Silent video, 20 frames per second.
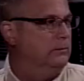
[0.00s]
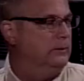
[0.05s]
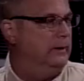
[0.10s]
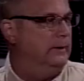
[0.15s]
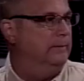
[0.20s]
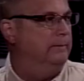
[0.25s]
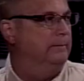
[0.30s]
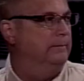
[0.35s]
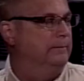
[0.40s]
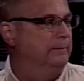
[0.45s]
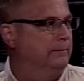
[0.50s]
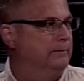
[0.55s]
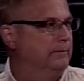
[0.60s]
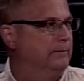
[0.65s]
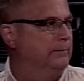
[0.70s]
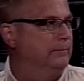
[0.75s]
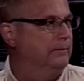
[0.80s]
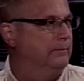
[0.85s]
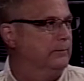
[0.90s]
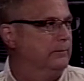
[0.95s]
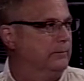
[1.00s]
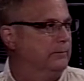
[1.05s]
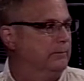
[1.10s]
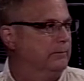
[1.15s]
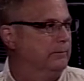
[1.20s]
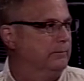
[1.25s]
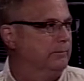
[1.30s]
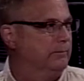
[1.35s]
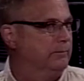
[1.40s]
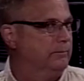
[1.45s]
Yeah. So
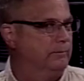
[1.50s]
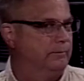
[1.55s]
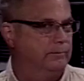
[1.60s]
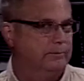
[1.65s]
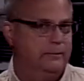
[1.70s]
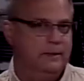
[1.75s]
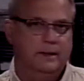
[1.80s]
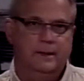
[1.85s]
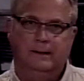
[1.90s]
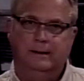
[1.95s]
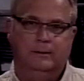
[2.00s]
it does make a